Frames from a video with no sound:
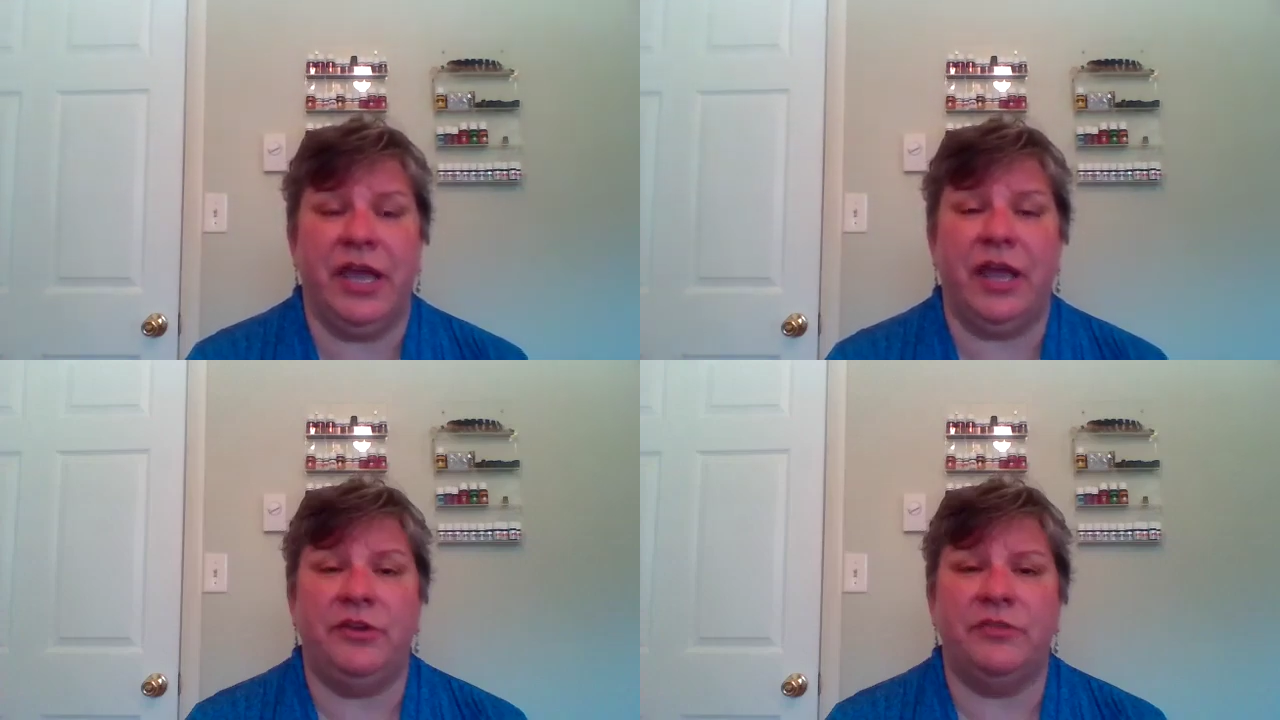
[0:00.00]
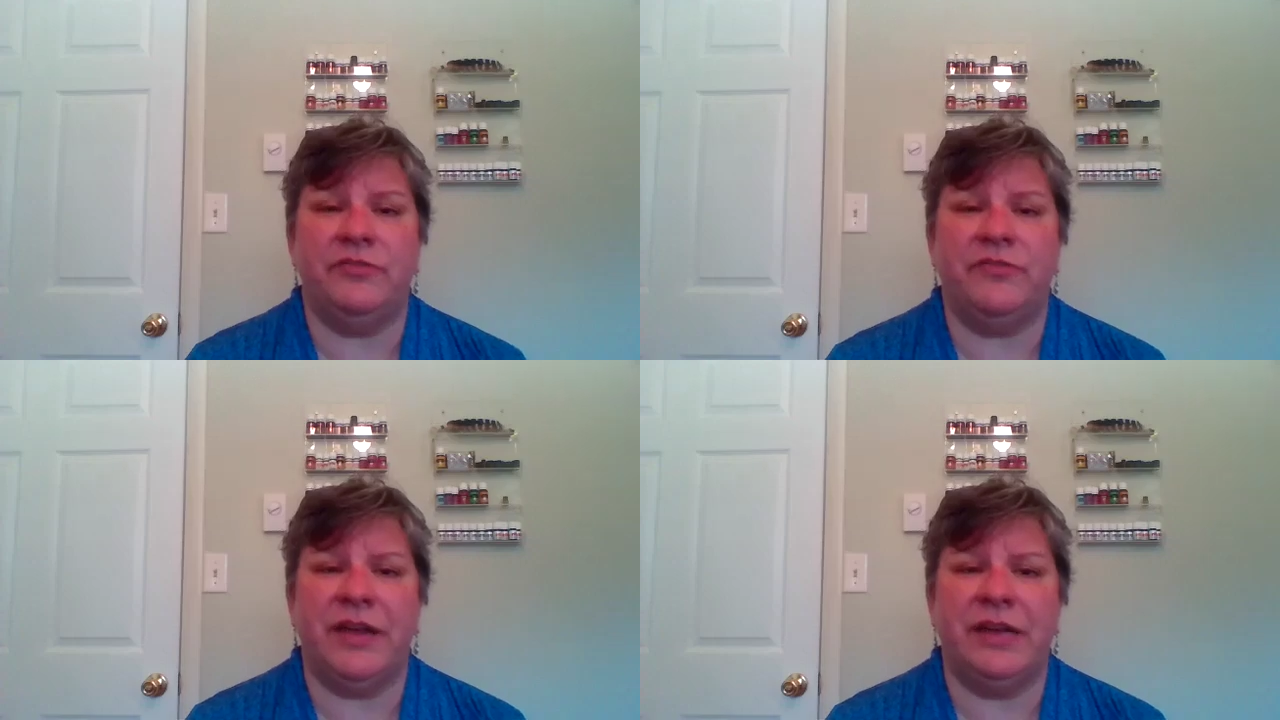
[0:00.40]
and you're
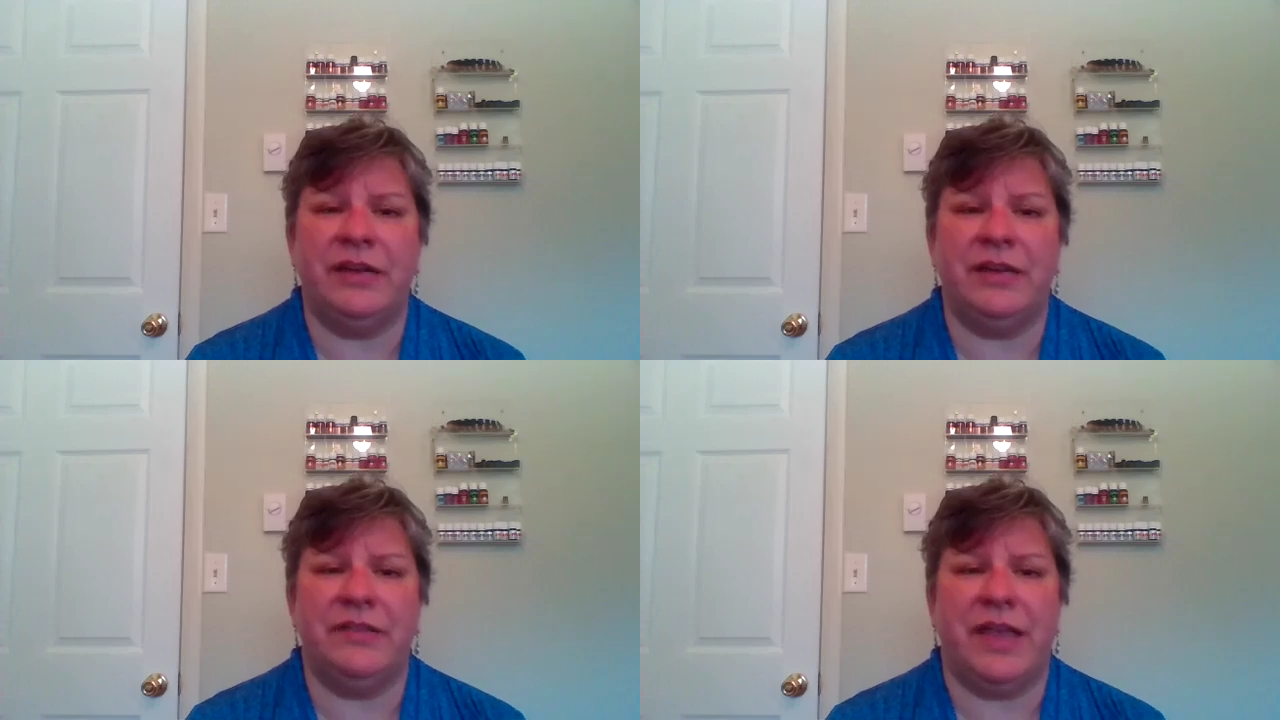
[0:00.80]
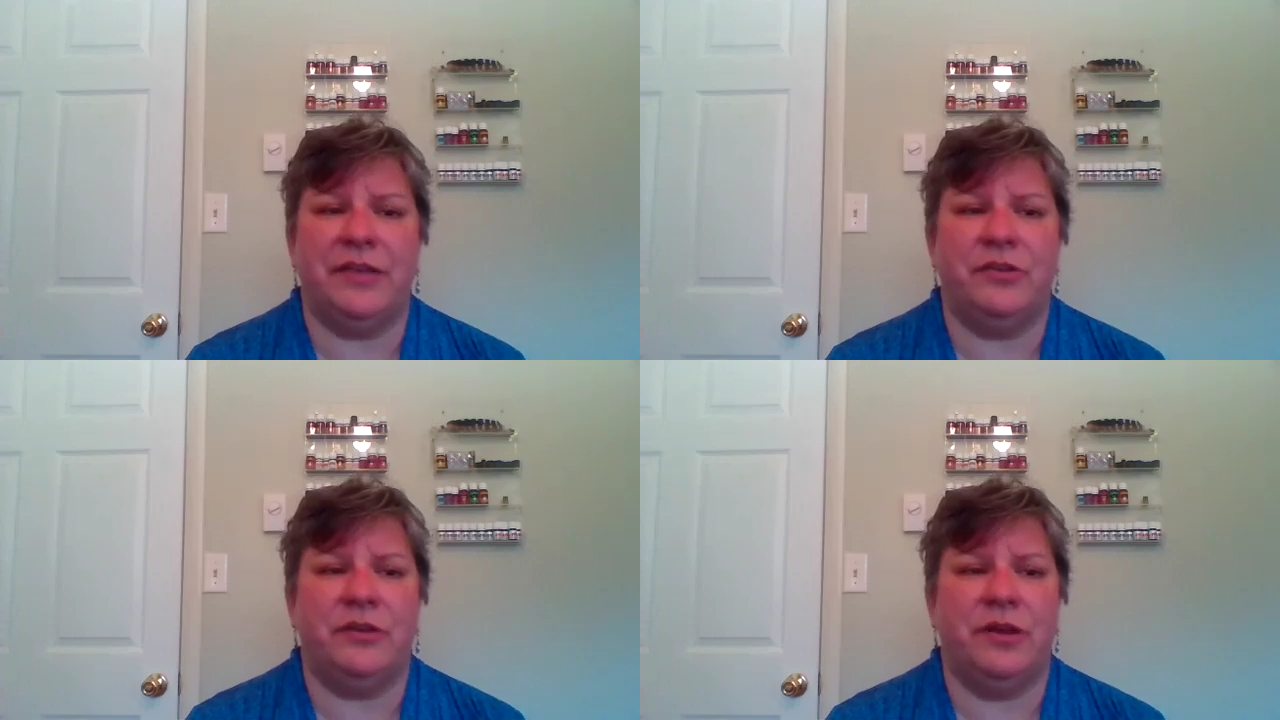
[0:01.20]
finding
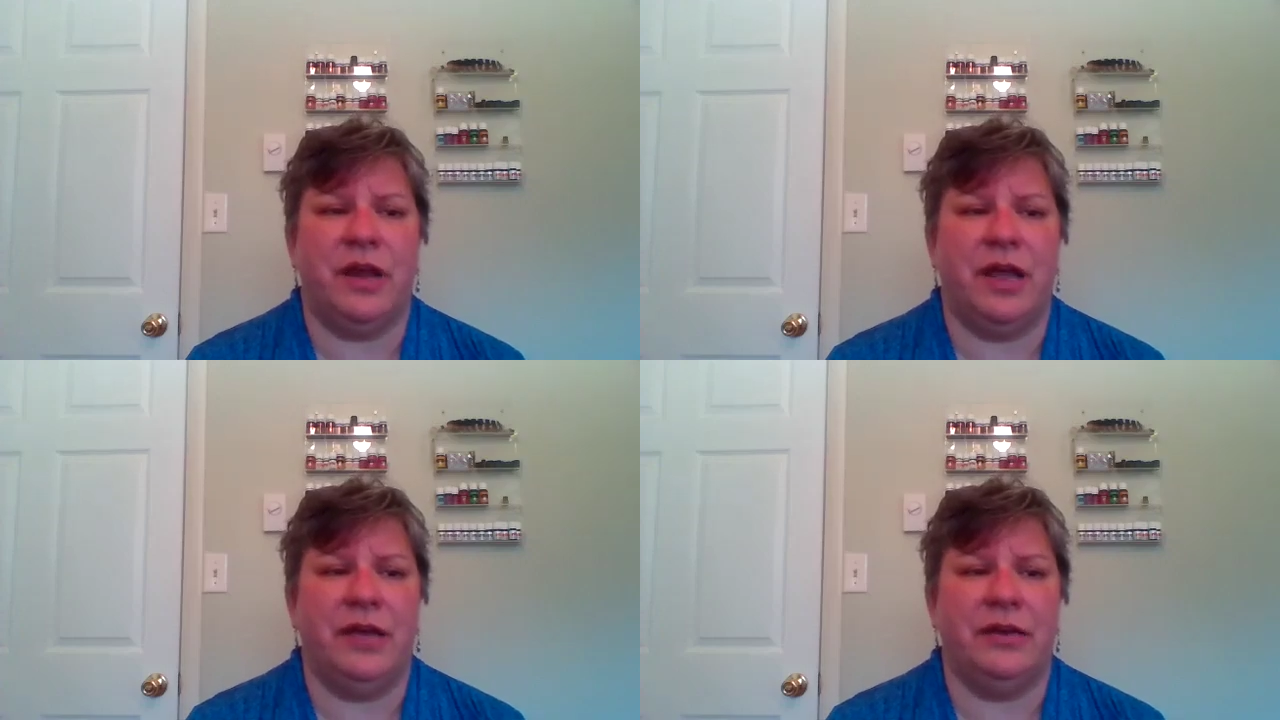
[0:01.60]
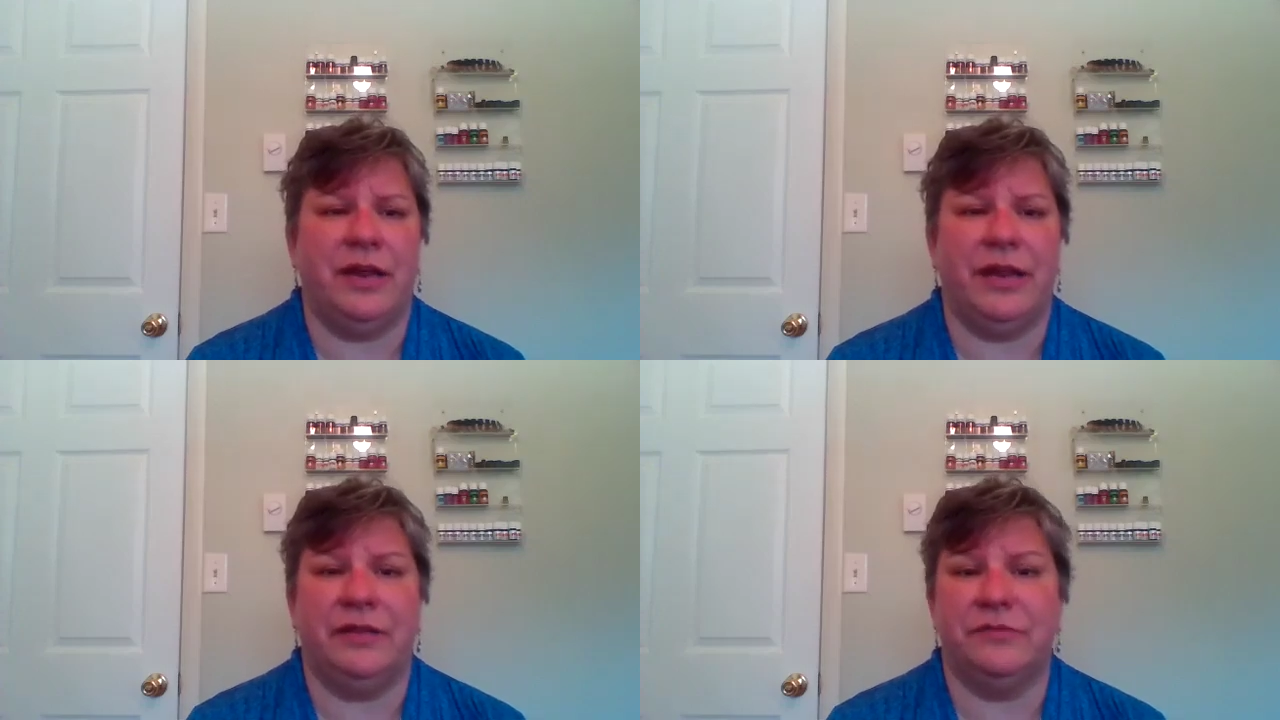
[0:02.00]
that you're not
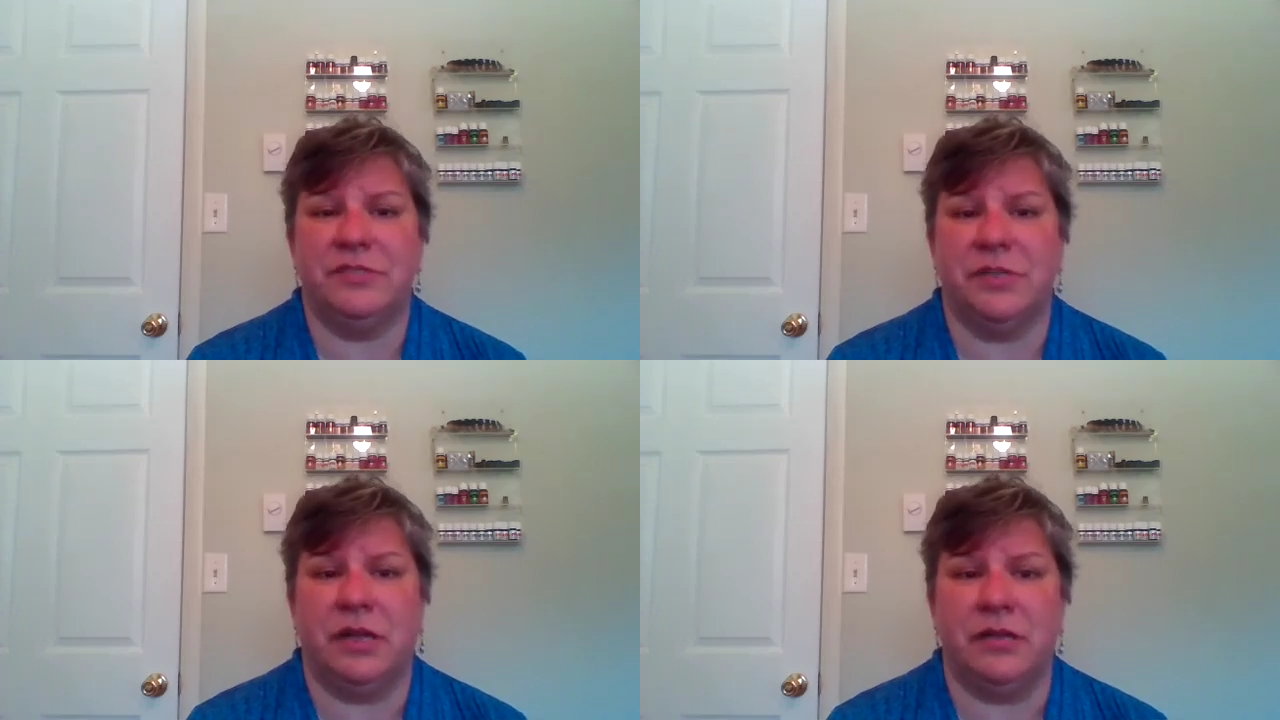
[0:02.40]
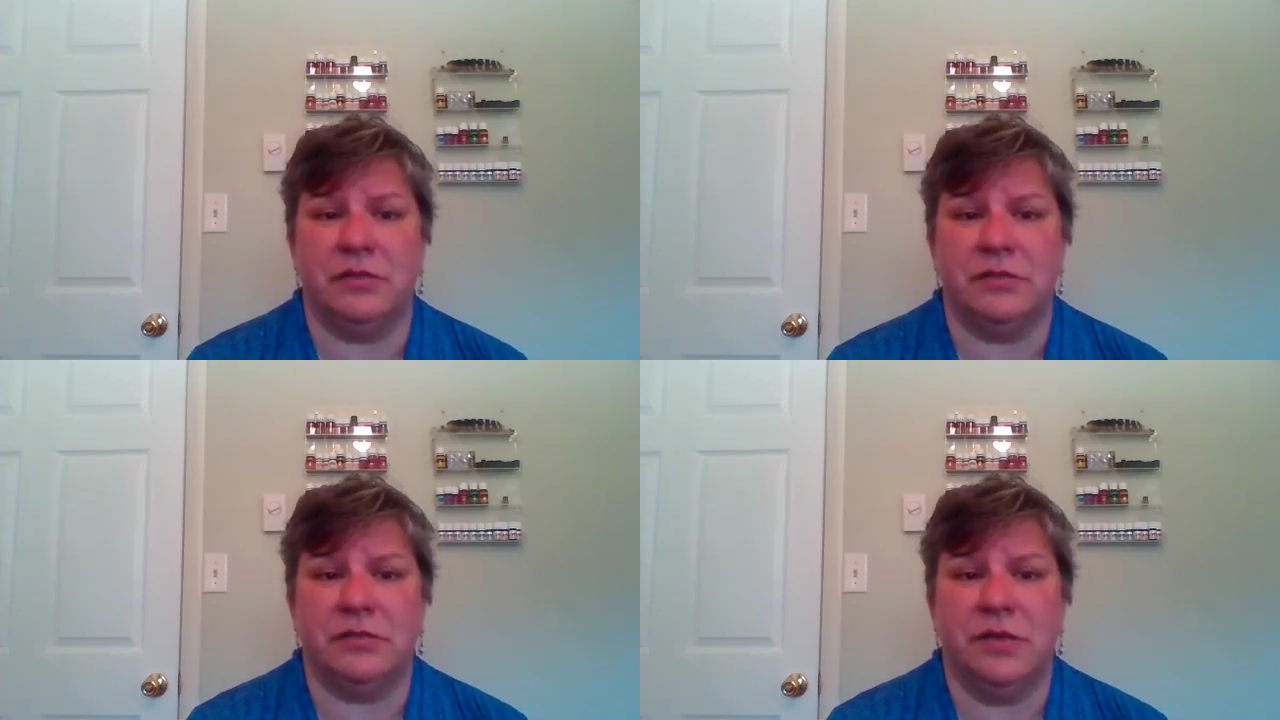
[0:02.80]
getting
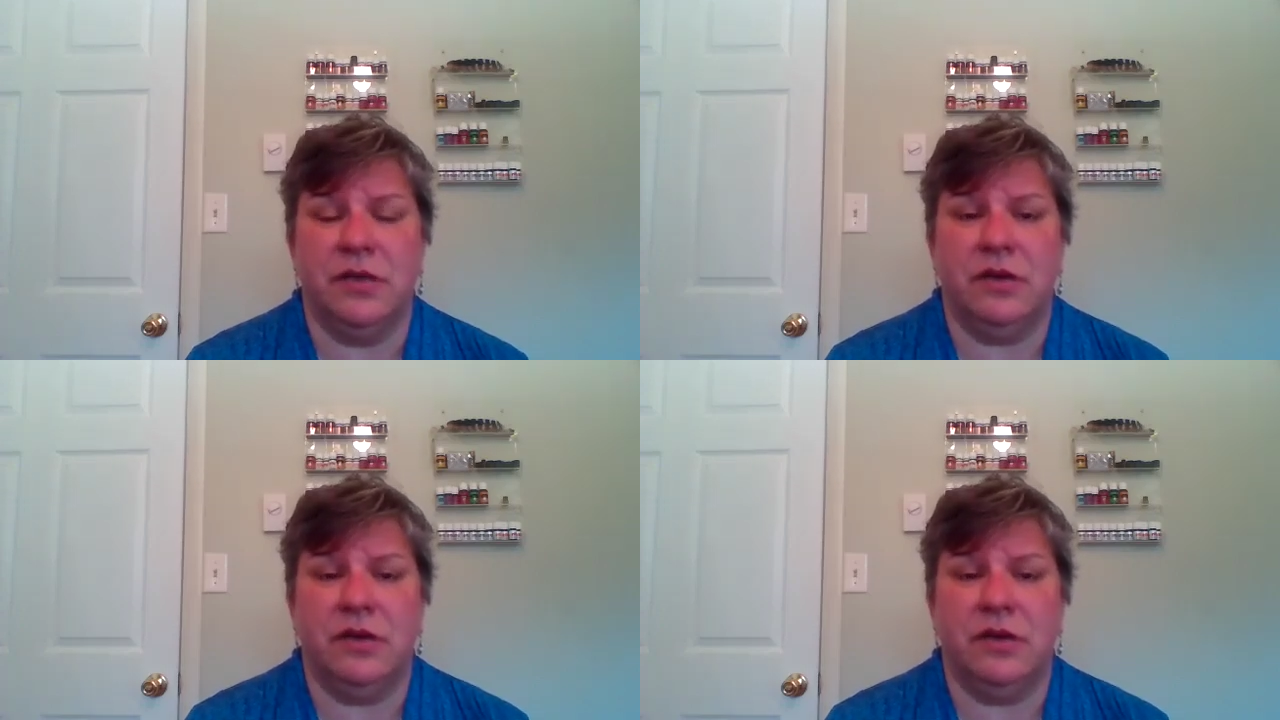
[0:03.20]
results,